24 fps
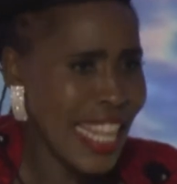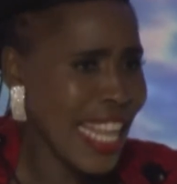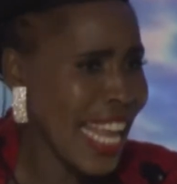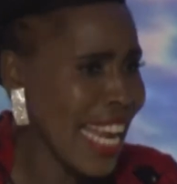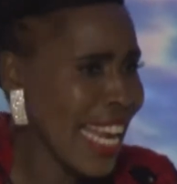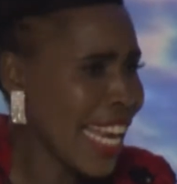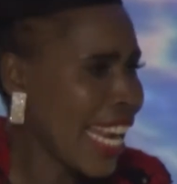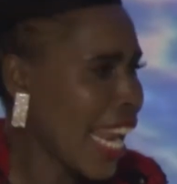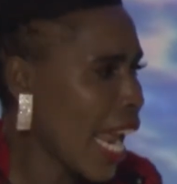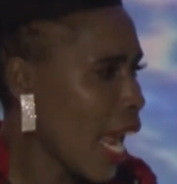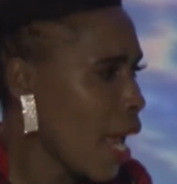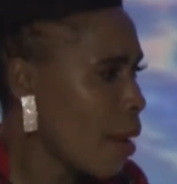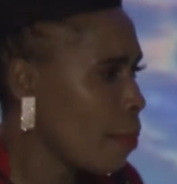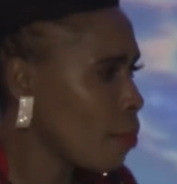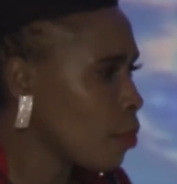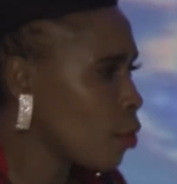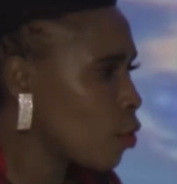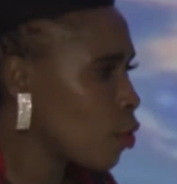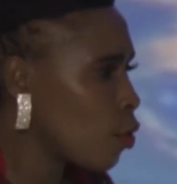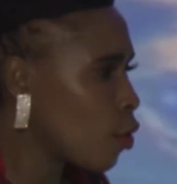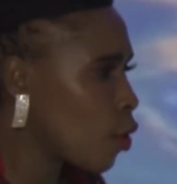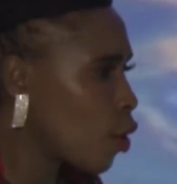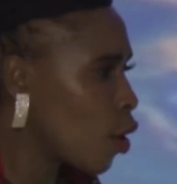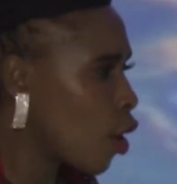They
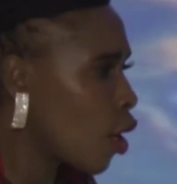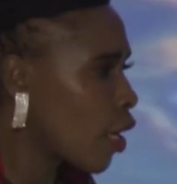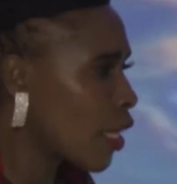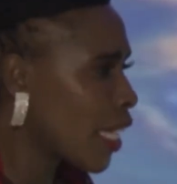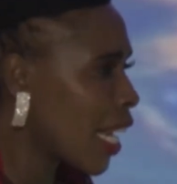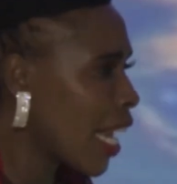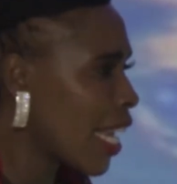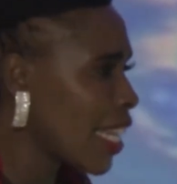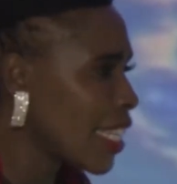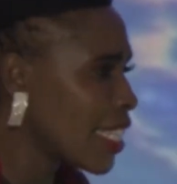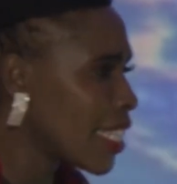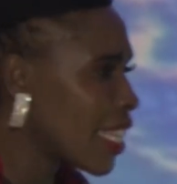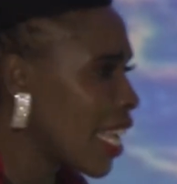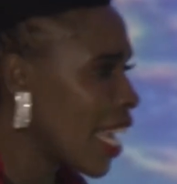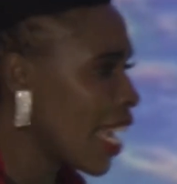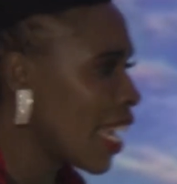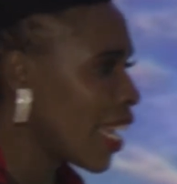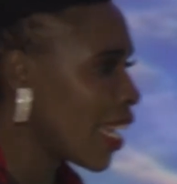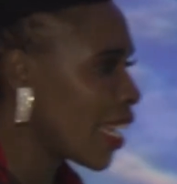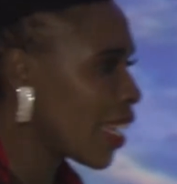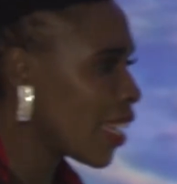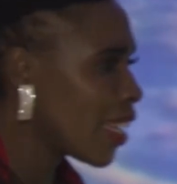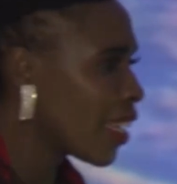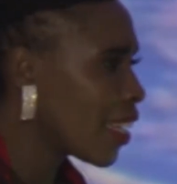came to God as
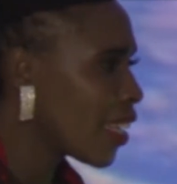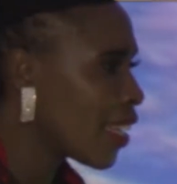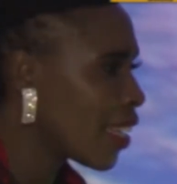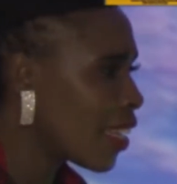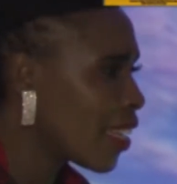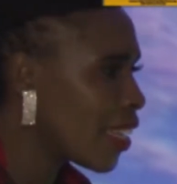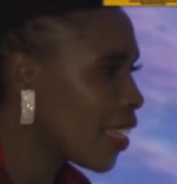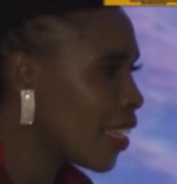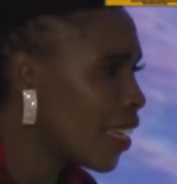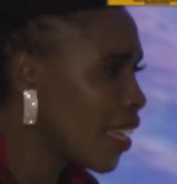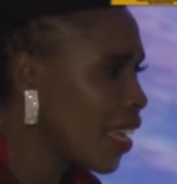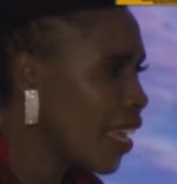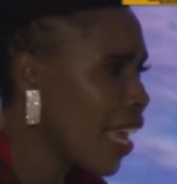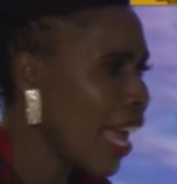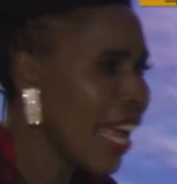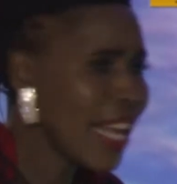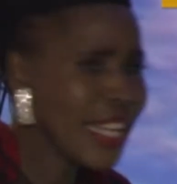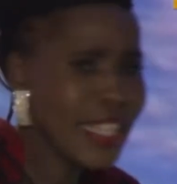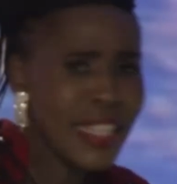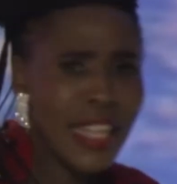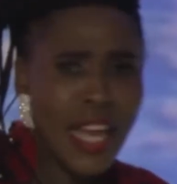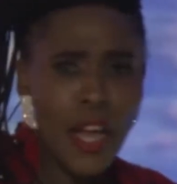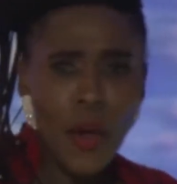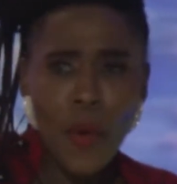they,
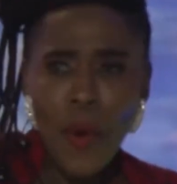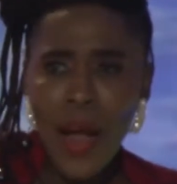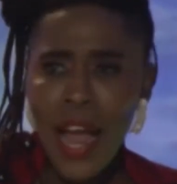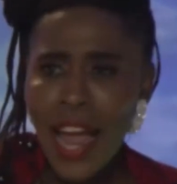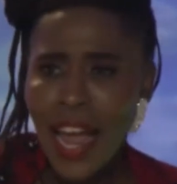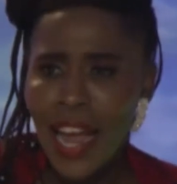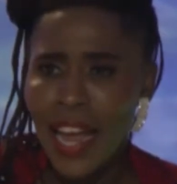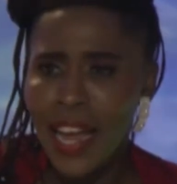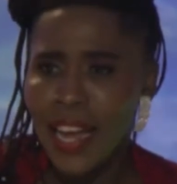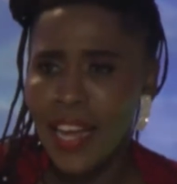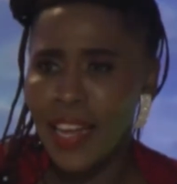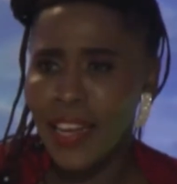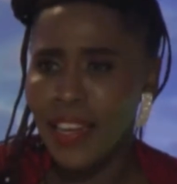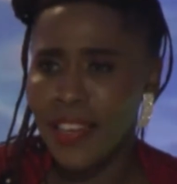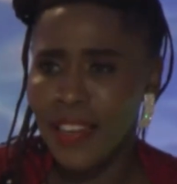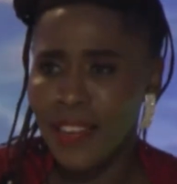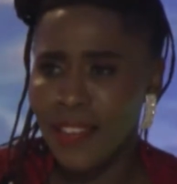as they were.